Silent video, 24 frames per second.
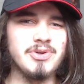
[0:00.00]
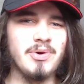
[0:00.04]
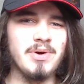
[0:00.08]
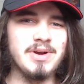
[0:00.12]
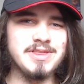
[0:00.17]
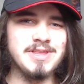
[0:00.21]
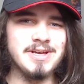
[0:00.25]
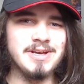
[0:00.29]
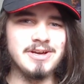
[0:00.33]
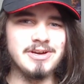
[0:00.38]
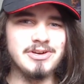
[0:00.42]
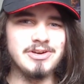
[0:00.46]

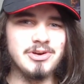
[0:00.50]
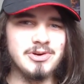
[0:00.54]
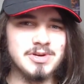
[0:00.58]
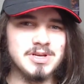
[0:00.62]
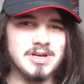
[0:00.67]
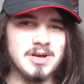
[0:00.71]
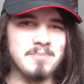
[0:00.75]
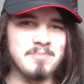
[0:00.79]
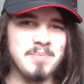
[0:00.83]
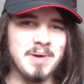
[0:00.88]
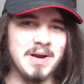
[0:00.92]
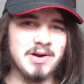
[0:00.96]
I think a
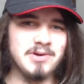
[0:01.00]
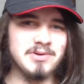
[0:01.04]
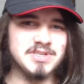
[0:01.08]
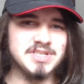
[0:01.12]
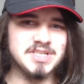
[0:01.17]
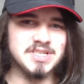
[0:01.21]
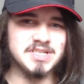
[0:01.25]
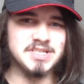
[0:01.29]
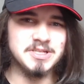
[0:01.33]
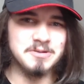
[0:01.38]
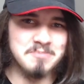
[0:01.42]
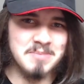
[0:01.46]
good
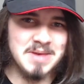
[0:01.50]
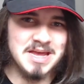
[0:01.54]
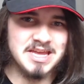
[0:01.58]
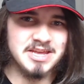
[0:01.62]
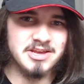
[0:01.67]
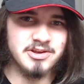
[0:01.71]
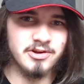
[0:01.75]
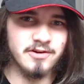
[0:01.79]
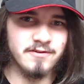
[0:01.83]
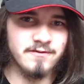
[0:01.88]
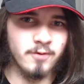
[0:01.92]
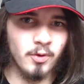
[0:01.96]
comparison to
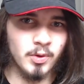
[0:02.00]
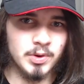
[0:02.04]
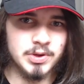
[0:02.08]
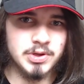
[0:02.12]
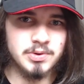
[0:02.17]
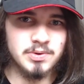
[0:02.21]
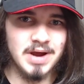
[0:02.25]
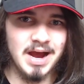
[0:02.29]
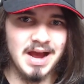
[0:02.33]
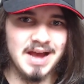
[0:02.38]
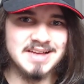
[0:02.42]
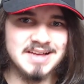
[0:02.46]
make here for
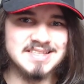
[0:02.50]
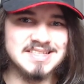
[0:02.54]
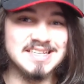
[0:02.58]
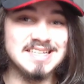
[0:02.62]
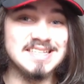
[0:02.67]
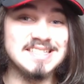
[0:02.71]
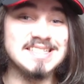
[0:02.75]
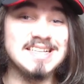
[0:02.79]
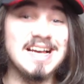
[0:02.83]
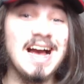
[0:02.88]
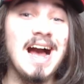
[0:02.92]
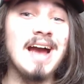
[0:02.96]
you guys
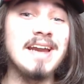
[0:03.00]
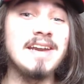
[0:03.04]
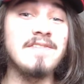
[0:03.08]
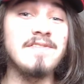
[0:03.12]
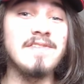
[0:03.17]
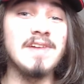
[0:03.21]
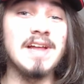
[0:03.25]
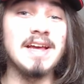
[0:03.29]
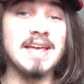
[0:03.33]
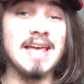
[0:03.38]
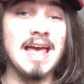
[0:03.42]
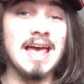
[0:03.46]
is kind
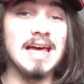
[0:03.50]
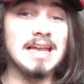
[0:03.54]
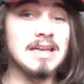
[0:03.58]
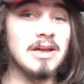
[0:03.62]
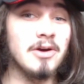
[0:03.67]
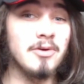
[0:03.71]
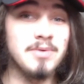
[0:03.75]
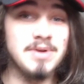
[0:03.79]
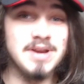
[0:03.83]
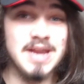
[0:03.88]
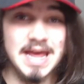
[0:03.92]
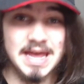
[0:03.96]
of like
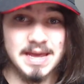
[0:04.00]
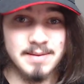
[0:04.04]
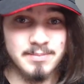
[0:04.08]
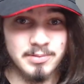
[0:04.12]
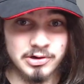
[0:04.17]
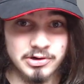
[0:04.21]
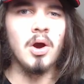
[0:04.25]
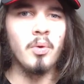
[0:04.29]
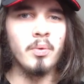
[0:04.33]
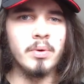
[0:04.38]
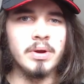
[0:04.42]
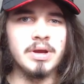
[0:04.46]
Hello
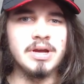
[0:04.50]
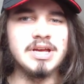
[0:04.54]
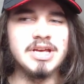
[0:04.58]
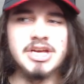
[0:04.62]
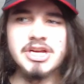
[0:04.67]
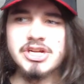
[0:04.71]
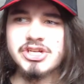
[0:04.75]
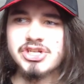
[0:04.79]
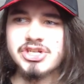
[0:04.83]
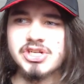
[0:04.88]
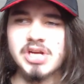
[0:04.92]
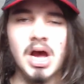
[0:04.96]
Neighbor, where
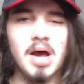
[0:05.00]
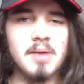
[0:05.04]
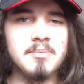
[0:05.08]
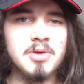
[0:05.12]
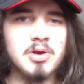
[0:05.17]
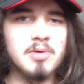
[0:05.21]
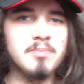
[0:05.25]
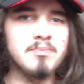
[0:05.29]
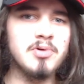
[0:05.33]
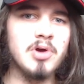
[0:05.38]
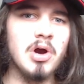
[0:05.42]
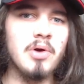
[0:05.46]
each time
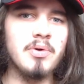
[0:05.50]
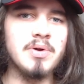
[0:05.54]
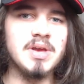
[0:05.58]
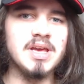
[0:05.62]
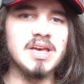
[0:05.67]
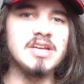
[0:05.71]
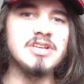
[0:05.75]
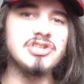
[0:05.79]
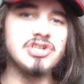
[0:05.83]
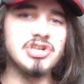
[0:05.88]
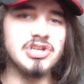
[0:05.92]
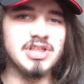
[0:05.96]
you broke
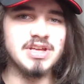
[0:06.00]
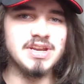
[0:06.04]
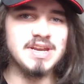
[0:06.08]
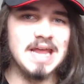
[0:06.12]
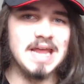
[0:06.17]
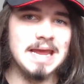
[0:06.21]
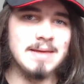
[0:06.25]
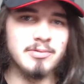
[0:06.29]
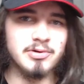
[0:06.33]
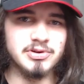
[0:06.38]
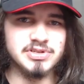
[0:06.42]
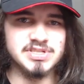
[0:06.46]
into the
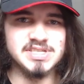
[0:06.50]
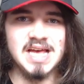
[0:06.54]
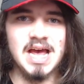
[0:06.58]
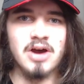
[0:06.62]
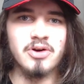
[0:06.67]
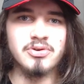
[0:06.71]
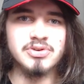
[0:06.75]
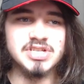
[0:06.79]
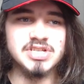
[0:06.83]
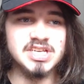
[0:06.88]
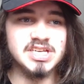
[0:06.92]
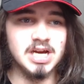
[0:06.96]
neighbor's
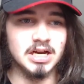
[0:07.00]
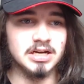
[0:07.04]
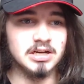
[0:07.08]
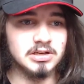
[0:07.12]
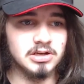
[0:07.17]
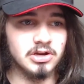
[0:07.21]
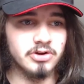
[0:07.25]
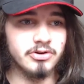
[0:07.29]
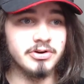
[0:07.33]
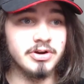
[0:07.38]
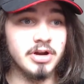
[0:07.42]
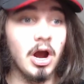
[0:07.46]
house, he kind
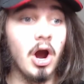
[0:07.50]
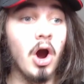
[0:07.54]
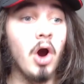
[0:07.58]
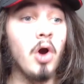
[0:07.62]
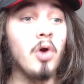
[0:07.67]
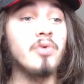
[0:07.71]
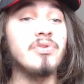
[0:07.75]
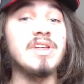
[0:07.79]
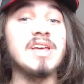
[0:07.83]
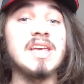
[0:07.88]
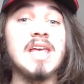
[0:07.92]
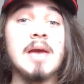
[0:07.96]
of learned,
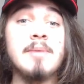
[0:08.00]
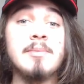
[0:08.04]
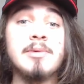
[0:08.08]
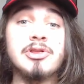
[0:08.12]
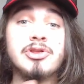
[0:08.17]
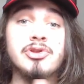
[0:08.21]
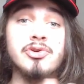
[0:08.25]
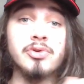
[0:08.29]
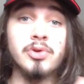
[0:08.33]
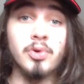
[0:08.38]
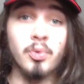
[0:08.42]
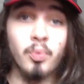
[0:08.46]
oh, they came
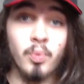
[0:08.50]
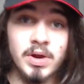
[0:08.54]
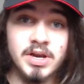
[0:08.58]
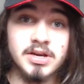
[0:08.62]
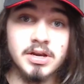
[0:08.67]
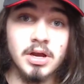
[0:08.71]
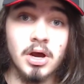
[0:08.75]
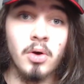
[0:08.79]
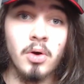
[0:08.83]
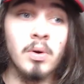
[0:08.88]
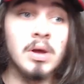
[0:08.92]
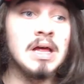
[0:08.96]
in through the
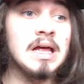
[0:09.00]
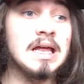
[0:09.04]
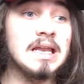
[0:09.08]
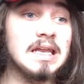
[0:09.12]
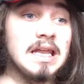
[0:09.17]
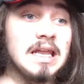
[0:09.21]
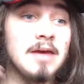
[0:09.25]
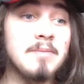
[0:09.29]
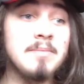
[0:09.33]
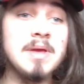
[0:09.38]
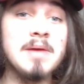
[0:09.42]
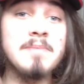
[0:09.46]
window,
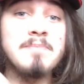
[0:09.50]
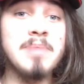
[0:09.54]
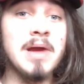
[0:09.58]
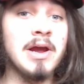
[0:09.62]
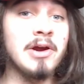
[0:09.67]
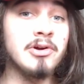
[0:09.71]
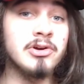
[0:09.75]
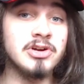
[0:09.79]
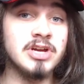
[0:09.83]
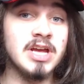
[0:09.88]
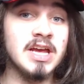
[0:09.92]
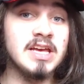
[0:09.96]
let me
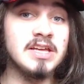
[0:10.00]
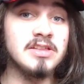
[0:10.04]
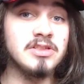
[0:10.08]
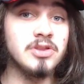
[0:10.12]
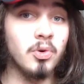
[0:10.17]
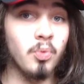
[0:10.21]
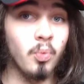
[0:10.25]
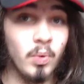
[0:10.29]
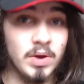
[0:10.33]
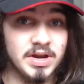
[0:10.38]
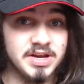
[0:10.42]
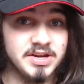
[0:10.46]
barricade
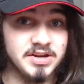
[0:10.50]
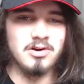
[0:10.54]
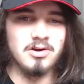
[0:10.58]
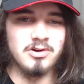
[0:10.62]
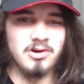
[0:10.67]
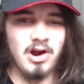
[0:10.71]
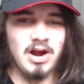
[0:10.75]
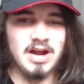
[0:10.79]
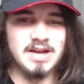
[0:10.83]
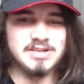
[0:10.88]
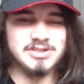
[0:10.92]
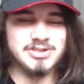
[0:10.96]
the window,
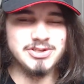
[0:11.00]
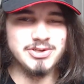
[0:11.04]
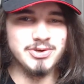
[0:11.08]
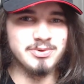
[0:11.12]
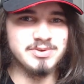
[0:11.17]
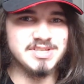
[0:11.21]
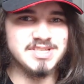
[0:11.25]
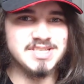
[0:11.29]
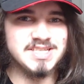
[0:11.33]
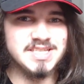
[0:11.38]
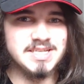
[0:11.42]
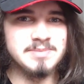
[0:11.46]
right? So
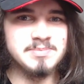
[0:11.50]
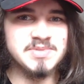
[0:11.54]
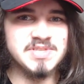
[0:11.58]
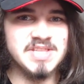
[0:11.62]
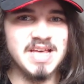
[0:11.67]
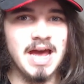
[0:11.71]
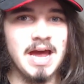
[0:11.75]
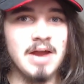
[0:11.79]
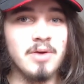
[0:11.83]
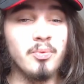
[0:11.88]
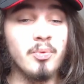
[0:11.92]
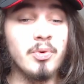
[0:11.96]
it seems
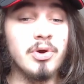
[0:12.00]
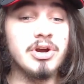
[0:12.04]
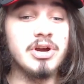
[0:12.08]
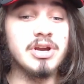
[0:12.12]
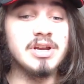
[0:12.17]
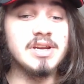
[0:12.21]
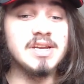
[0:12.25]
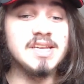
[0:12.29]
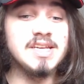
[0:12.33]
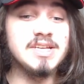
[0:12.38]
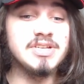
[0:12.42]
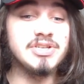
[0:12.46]
that we're
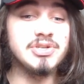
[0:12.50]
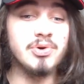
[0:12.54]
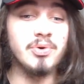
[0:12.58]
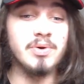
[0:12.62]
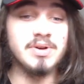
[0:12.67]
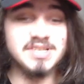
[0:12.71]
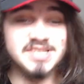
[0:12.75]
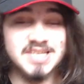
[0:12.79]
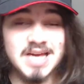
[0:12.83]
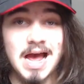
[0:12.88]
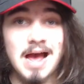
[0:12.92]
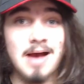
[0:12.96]
gonna need to
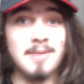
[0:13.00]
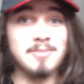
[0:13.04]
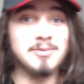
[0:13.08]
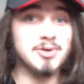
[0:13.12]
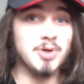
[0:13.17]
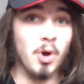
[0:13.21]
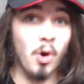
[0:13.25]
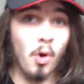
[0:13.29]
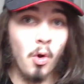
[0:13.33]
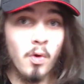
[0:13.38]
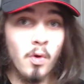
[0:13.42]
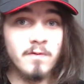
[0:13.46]
adapt
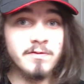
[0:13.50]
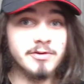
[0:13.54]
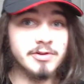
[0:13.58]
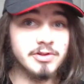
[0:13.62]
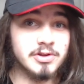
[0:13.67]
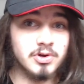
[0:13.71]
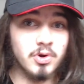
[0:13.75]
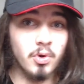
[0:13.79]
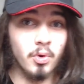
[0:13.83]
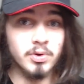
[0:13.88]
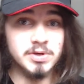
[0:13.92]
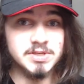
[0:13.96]
over
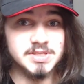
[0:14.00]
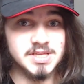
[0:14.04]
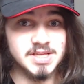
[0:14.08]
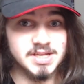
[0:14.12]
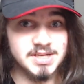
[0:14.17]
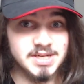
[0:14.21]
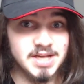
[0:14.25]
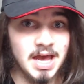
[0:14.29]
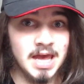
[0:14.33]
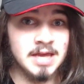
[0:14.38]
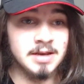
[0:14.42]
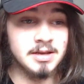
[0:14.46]
the course of
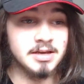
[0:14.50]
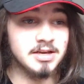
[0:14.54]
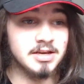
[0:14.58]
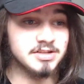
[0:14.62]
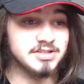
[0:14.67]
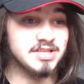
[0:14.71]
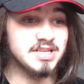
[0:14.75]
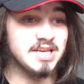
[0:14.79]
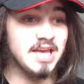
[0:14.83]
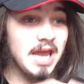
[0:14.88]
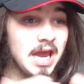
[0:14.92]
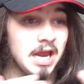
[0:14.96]
the night,
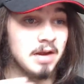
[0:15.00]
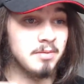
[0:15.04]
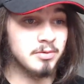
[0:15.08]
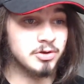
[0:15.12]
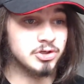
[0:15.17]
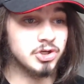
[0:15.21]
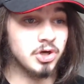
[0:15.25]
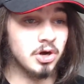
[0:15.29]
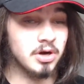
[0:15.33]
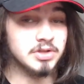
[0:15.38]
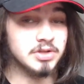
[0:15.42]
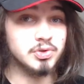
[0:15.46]
because the
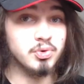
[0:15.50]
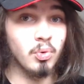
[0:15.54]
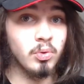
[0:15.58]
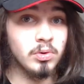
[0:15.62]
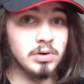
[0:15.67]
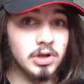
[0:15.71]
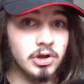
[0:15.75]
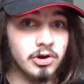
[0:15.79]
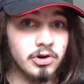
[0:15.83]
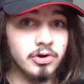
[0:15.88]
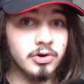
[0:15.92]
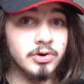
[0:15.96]
animatronics
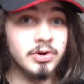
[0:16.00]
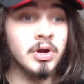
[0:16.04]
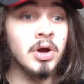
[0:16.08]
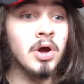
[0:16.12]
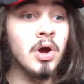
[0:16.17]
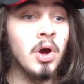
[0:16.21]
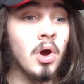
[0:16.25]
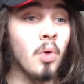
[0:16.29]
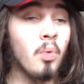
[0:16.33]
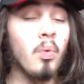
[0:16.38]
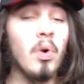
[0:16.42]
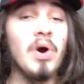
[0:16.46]
will
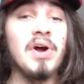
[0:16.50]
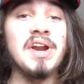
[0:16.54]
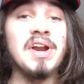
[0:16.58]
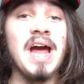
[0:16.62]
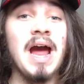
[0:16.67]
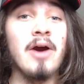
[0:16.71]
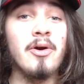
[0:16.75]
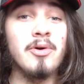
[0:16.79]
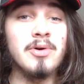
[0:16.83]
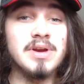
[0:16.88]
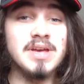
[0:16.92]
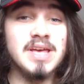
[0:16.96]
learn what
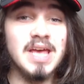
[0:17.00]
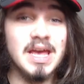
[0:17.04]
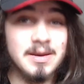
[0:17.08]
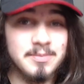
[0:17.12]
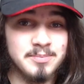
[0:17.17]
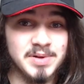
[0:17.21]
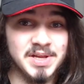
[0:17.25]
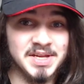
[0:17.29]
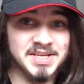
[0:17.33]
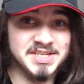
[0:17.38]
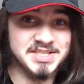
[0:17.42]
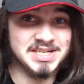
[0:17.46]
our
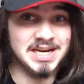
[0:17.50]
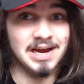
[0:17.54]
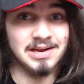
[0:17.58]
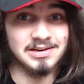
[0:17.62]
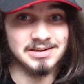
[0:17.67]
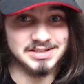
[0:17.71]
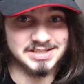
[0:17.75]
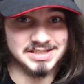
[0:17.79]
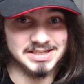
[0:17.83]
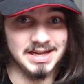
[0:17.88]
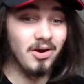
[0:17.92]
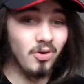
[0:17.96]
gameplay
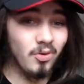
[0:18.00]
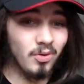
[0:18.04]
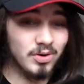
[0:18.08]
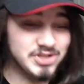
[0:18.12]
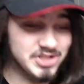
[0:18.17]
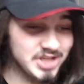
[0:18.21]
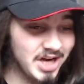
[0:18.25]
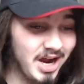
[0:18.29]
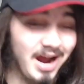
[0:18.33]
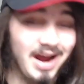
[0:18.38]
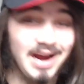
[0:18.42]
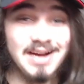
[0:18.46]
style is like,
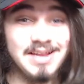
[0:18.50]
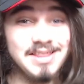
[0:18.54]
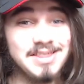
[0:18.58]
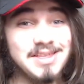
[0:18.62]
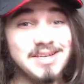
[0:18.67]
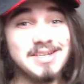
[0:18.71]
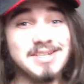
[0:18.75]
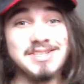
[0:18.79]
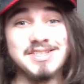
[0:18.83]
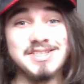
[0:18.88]
which I think is